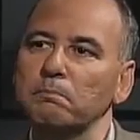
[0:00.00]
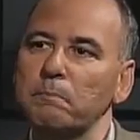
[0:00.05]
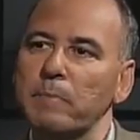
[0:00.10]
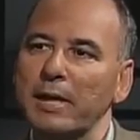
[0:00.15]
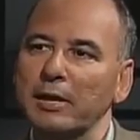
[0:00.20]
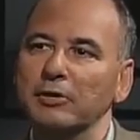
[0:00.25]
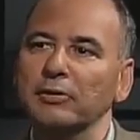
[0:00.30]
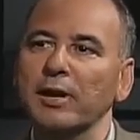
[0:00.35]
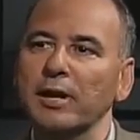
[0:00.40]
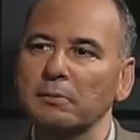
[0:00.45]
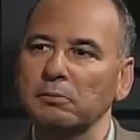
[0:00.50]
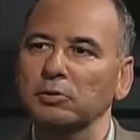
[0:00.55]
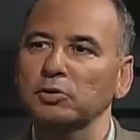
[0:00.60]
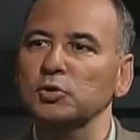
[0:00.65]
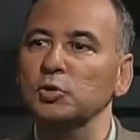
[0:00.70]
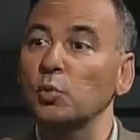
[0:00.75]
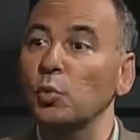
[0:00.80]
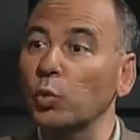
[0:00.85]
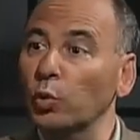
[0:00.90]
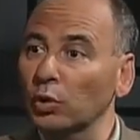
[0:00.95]
better able to
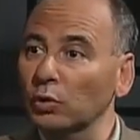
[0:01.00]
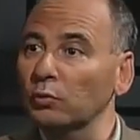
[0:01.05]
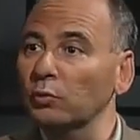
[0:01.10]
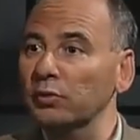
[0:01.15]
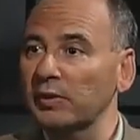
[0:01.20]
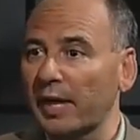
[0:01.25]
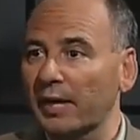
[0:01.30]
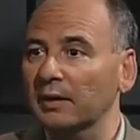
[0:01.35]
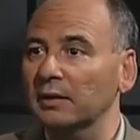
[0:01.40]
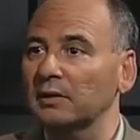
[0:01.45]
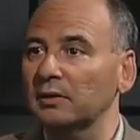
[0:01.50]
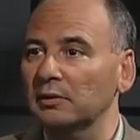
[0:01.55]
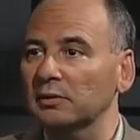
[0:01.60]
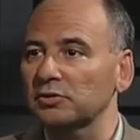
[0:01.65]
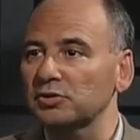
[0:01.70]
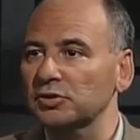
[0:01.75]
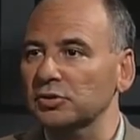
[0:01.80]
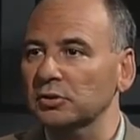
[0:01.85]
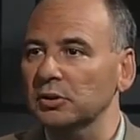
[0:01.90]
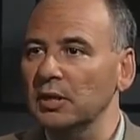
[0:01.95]
work with that
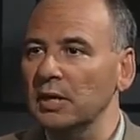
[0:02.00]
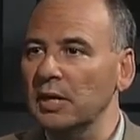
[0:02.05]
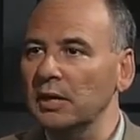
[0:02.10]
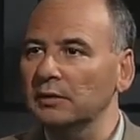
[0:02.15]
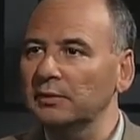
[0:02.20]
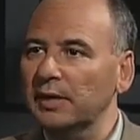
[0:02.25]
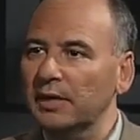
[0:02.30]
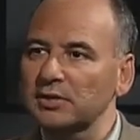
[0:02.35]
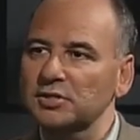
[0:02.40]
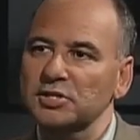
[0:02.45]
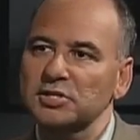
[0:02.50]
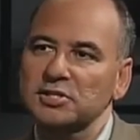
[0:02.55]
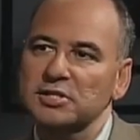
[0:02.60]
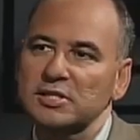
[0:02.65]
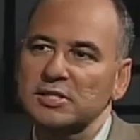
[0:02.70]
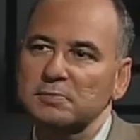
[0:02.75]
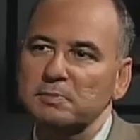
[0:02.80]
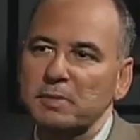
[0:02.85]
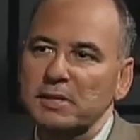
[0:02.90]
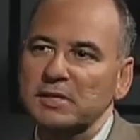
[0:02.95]
culture, not just
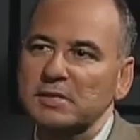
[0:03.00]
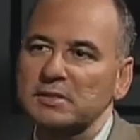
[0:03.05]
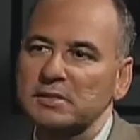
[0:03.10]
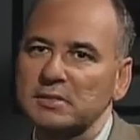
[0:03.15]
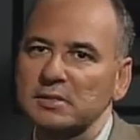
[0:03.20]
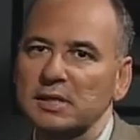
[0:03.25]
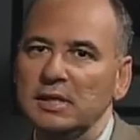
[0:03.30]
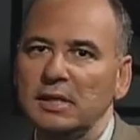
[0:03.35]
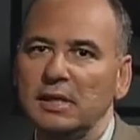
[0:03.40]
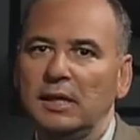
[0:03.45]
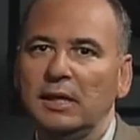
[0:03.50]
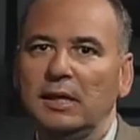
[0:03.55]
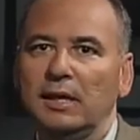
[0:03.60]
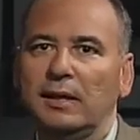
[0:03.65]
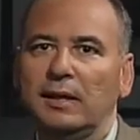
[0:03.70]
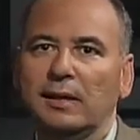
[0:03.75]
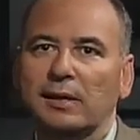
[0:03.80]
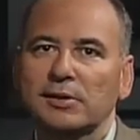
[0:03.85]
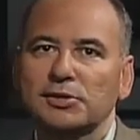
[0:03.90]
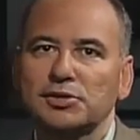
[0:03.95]
dismiss
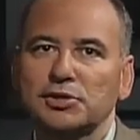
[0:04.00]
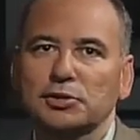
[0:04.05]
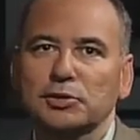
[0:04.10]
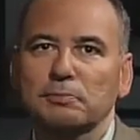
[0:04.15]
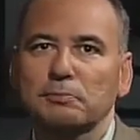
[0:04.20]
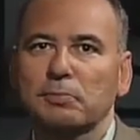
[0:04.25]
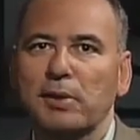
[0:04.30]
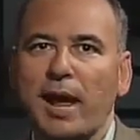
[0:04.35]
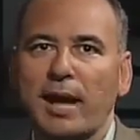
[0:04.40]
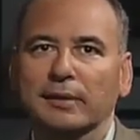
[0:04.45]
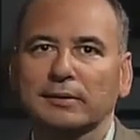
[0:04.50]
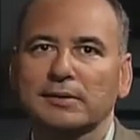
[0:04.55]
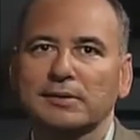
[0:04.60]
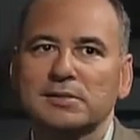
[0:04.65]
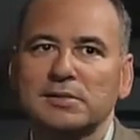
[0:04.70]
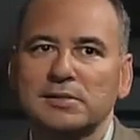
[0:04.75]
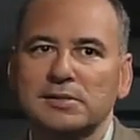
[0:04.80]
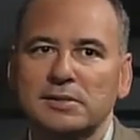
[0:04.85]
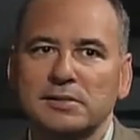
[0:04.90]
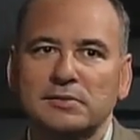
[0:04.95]
certain
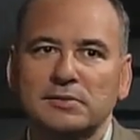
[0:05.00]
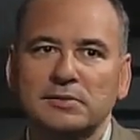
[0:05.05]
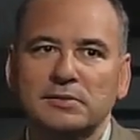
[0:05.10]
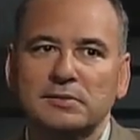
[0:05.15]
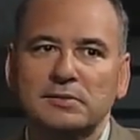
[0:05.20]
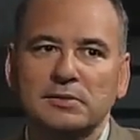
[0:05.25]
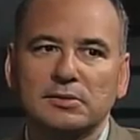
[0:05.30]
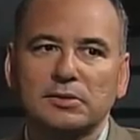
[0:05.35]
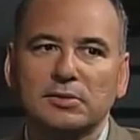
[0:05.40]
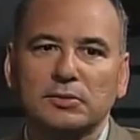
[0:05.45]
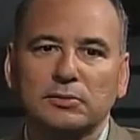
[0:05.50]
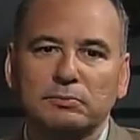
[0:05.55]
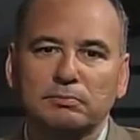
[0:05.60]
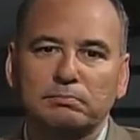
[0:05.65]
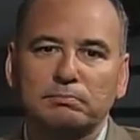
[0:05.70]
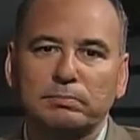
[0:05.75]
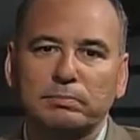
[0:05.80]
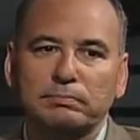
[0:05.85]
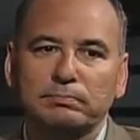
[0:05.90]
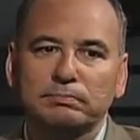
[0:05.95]
practices as,
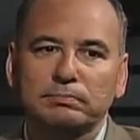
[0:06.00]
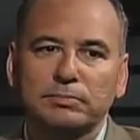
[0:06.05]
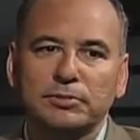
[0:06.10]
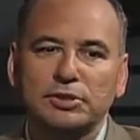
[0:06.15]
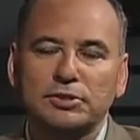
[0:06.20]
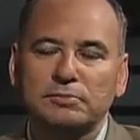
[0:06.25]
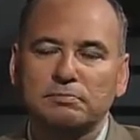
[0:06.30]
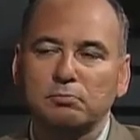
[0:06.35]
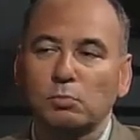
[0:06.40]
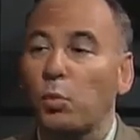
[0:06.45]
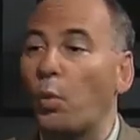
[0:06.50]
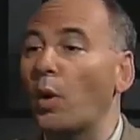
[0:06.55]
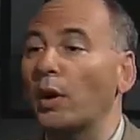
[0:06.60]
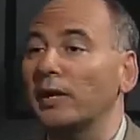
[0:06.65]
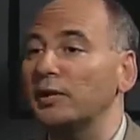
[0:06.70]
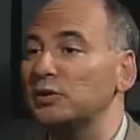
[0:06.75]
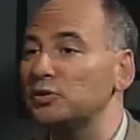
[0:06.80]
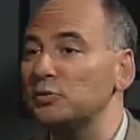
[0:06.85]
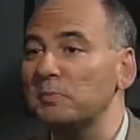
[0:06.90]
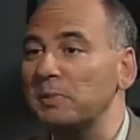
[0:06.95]
just
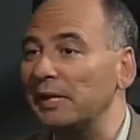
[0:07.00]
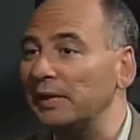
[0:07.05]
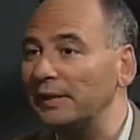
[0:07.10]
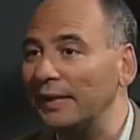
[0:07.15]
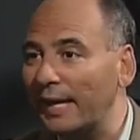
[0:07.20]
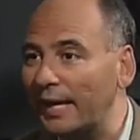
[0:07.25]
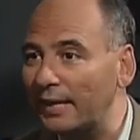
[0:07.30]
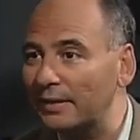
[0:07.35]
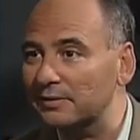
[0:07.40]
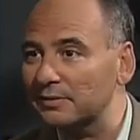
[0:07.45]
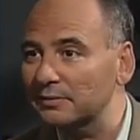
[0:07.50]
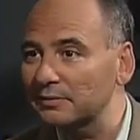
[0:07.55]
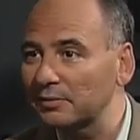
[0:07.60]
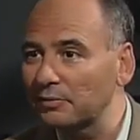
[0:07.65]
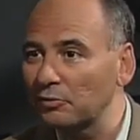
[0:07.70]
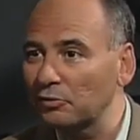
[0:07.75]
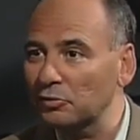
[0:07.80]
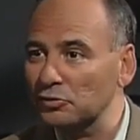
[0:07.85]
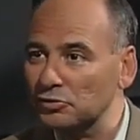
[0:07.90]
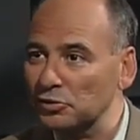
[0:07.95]
wanting to be late.
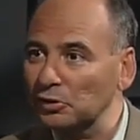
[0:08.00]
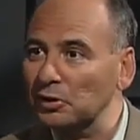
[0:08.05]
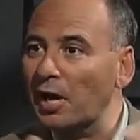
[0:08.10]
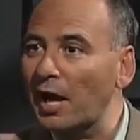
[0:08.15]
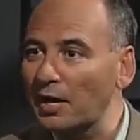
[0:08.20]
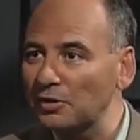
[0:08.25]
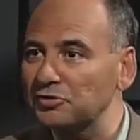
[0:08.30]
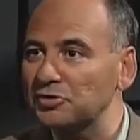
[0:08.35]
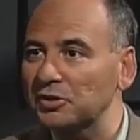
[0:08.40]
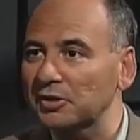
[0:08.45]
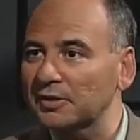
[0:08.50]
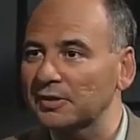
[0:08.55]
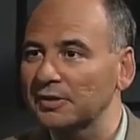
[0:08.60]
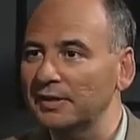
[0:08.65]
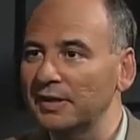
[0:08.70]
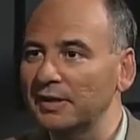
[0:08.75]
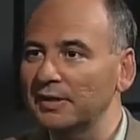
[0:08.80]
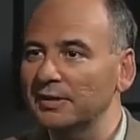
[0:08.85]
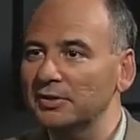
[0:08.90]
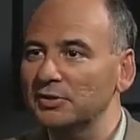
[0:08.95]
There's a logic
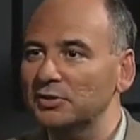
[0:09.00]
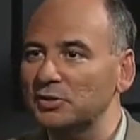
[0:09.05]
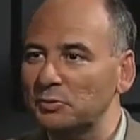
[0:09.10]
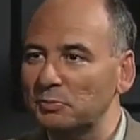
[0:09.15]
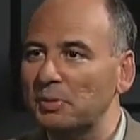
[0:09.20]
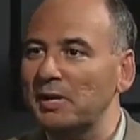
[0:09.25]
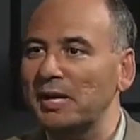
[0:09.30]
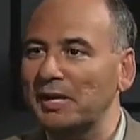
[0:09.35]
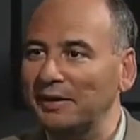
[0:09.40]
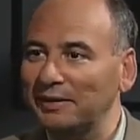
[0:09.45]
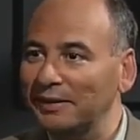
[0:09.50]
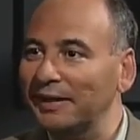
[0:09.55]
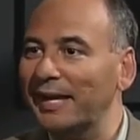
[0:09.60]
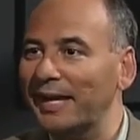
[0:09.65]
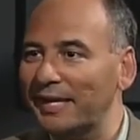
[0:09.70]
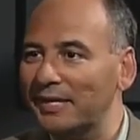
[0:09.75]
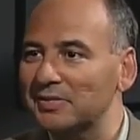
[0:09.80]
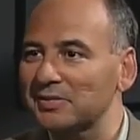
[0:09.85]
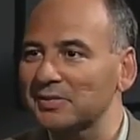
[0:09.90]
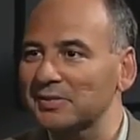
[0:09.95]
to being
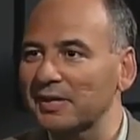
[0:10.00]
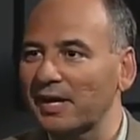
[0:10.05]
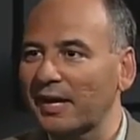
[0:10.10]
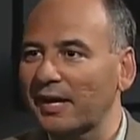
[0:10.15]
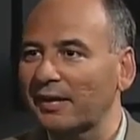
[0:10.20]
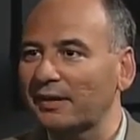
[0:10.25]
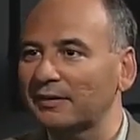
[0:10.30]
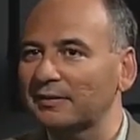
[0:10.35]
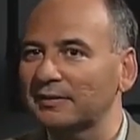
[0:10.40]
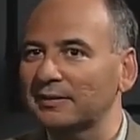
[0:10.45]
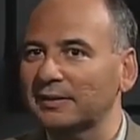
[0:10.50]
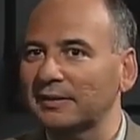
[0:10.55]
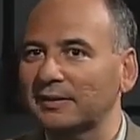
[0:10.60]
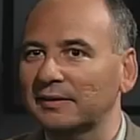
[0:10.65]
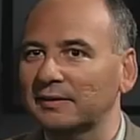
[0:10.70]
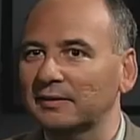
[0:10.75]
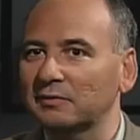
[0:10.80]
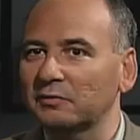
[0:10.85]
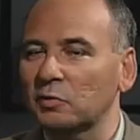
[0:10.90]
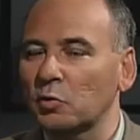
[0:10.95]
late, and
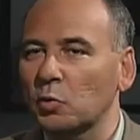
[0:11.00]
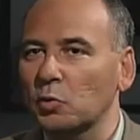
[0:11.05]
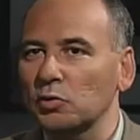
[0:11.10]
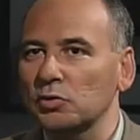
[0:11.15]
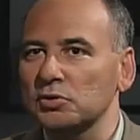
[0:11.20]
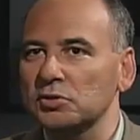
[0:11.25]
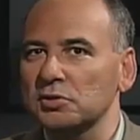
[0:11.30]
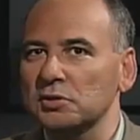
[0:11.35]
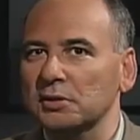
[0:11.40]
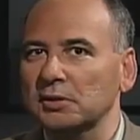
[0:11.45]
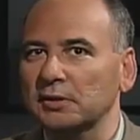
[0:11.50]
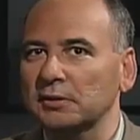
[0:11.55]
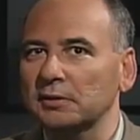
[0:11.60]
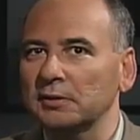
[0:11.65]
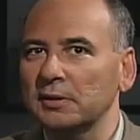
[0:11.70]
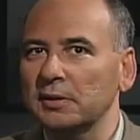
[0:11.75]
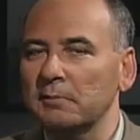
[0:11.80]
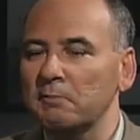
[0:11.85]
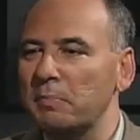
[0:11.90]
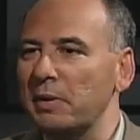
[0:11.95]
of course,
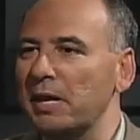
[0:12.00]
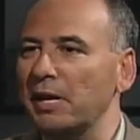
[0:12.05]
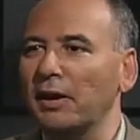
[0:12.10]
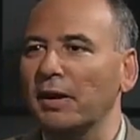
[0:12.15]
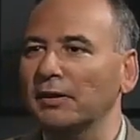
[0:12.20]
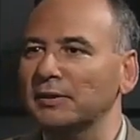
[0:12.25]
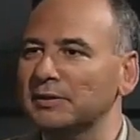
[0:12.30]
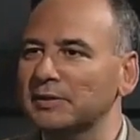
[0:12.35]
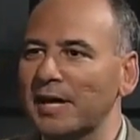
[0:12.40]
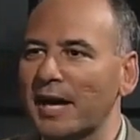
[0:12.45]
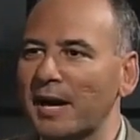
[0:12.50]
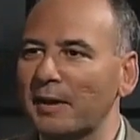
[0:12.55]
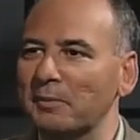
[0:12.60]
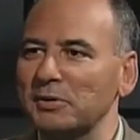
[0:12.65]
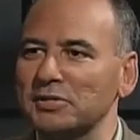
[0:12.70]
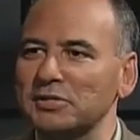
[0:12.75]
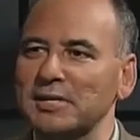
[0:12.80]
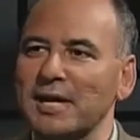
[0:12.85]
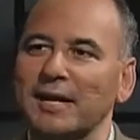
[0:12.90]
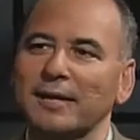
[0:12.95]
being on time
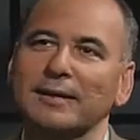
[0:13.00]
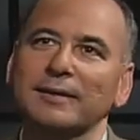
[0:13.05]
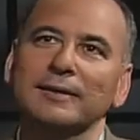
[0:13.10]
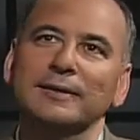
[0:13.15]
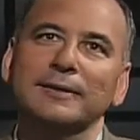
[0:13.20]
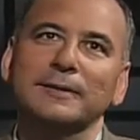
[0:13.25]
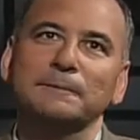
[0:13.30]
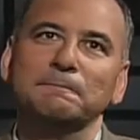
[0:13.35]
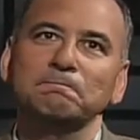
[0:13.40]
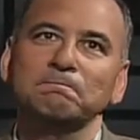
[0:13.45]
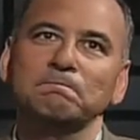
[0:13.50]
is not a